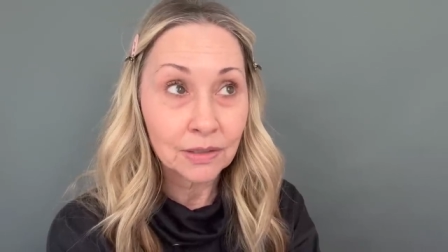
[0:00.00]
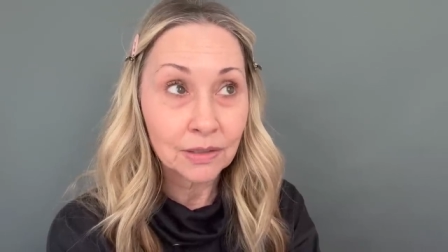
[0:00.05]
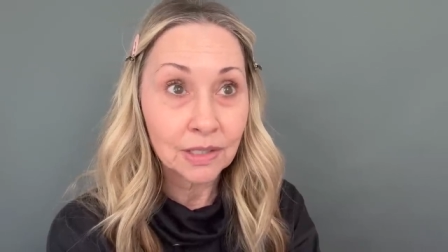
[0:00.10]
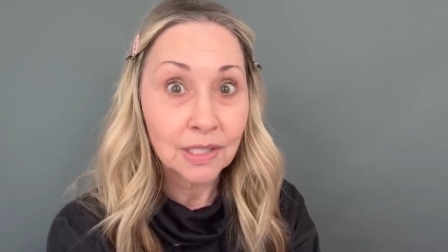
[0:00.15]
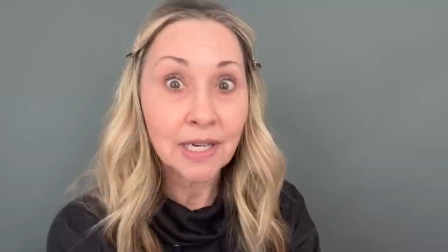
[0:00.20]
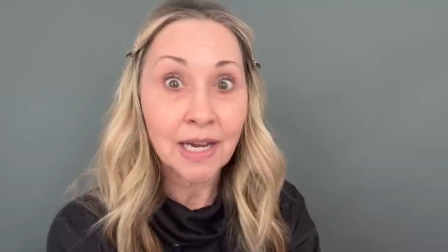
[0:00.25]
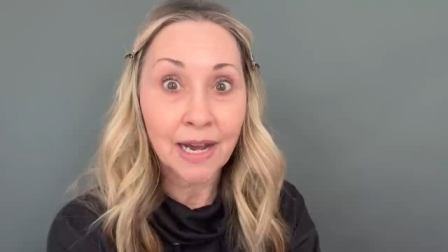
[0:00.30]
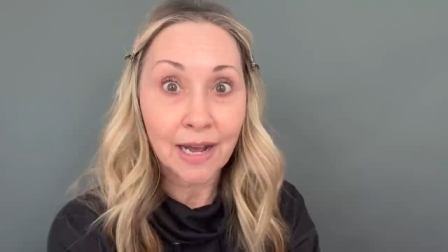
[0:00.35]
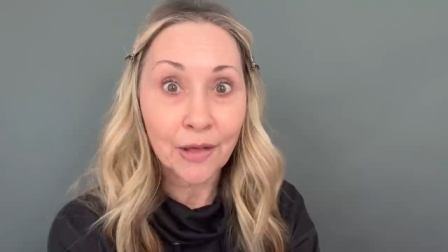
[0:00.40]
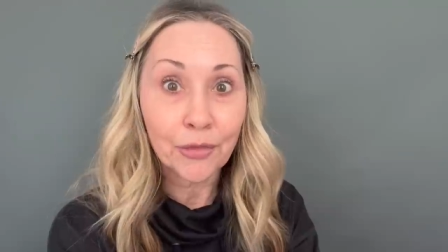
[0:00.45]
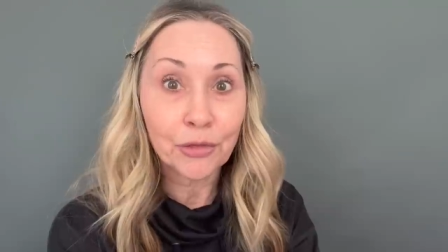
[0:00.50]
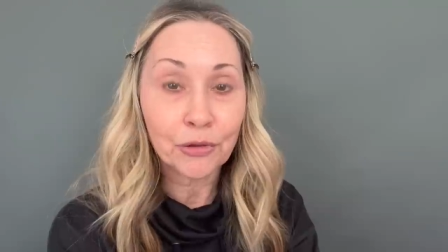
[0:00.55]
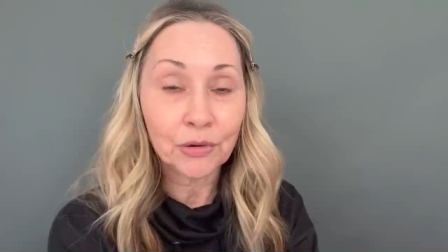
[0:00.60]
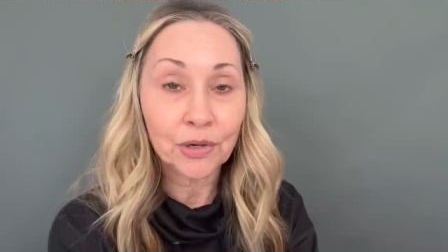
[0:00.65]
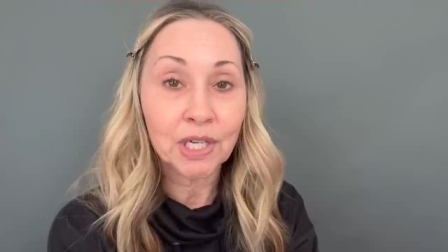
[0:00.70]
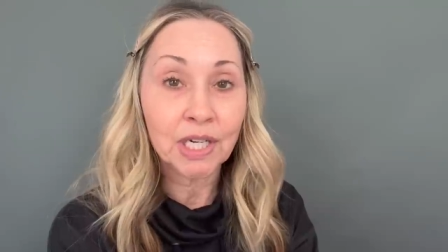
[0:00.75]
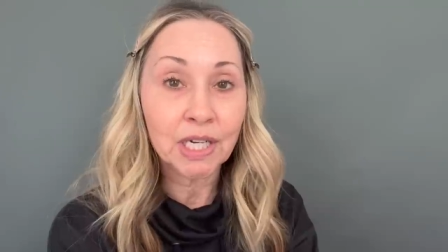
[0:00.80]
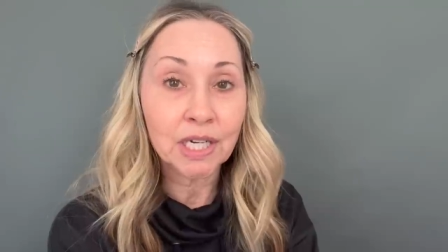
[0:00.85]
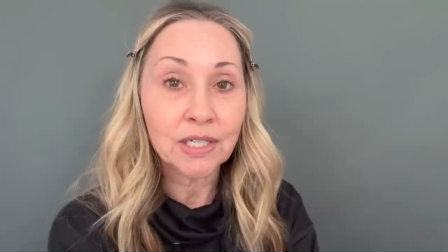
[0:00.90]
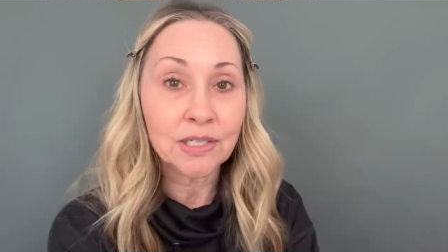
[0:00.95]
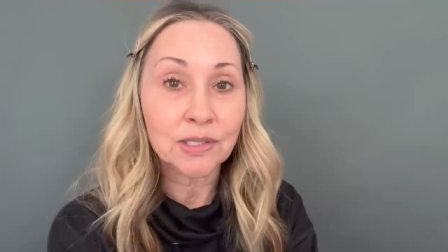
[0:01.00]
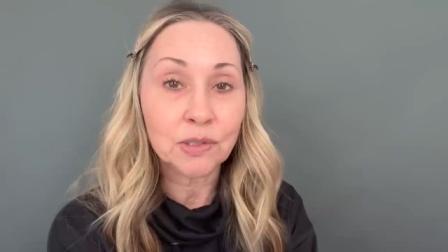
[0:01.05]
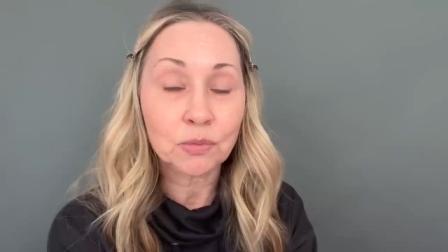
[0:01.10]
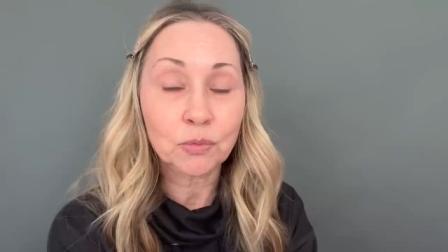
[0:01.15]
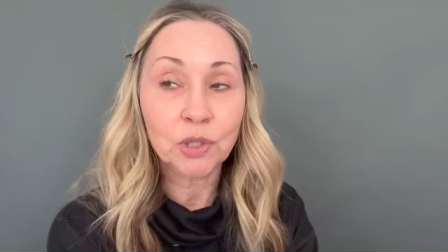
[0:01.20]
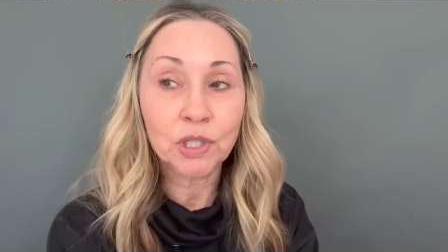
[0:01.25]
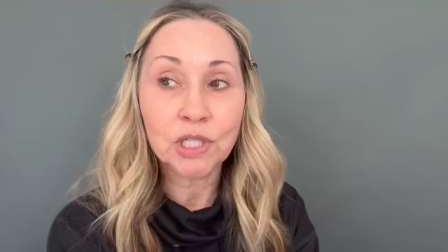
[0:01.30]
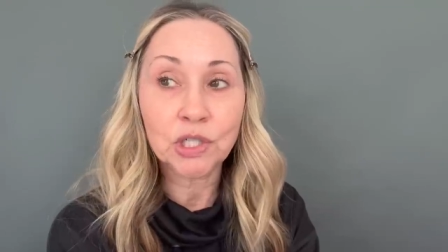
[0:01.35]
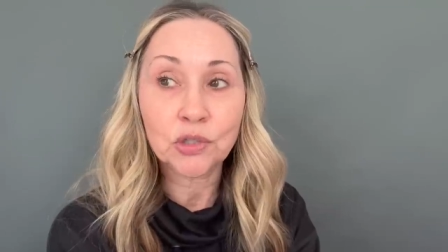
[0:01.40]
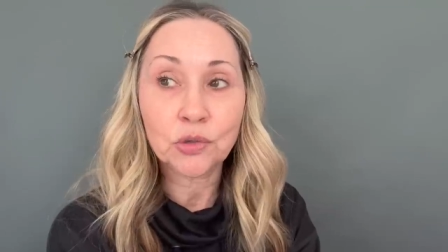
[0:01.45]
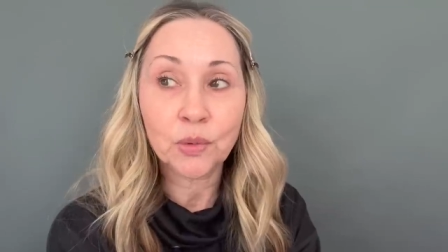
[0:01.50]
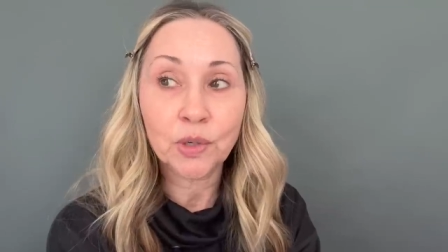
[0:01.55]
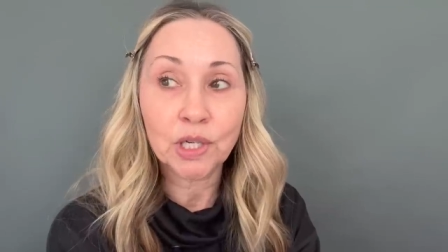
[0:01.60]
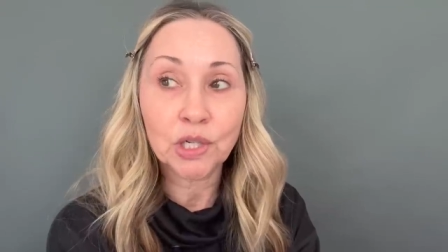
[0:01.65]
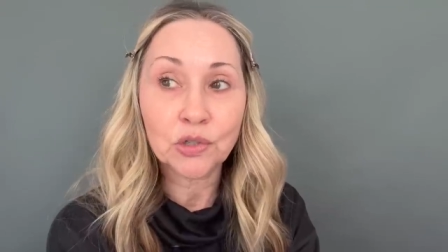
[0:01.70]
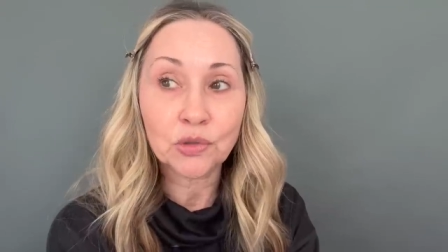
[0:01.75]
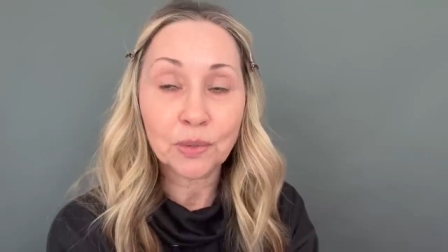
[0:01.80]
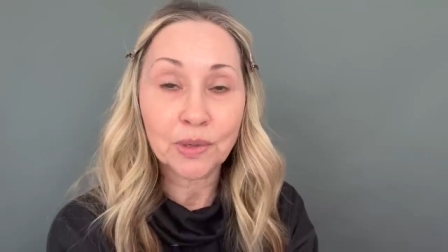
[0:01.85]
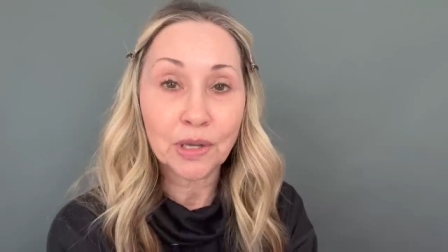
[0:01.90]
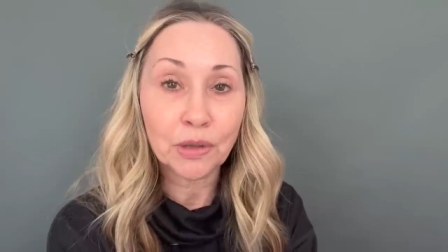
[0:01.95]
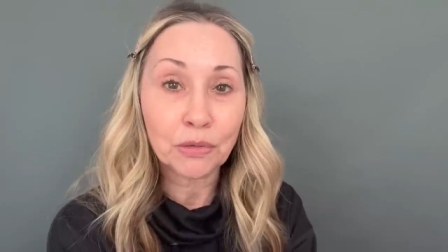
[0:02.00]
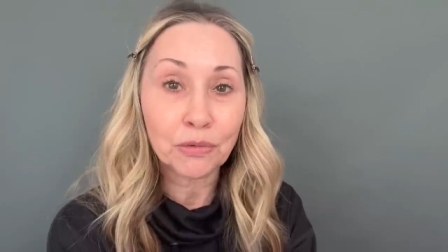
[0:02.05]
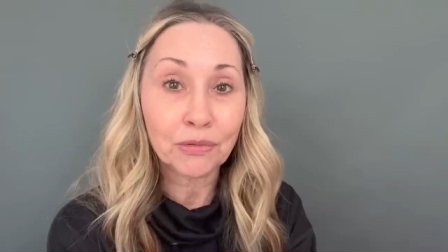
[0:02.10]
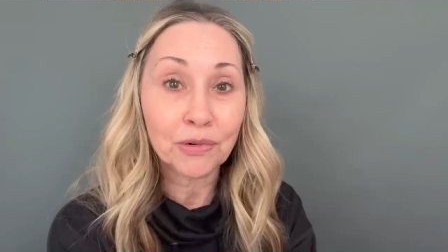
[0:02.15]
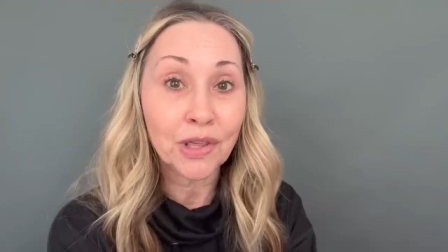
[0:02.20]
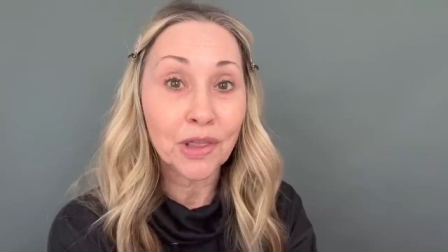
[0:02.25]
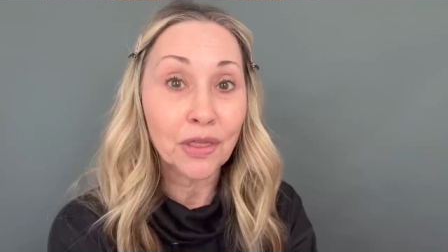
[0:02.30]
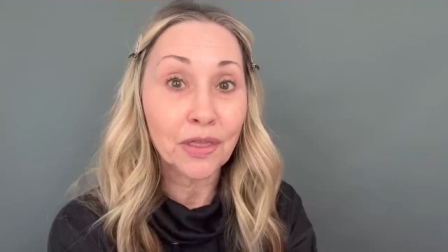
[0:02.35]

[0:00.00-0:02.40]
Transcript: Yeah, three years. We're in 2023.